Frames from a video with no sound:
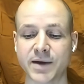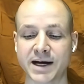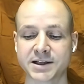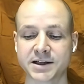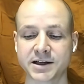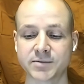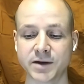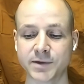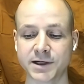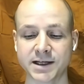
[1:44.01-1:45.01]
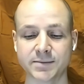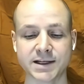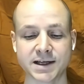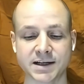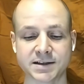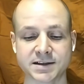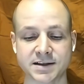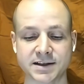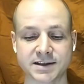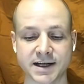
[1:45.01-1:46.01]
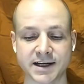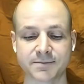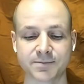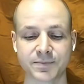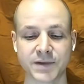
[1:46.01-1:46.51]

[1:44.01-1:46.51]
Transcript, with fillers: a passion and commitment he maintains to this day.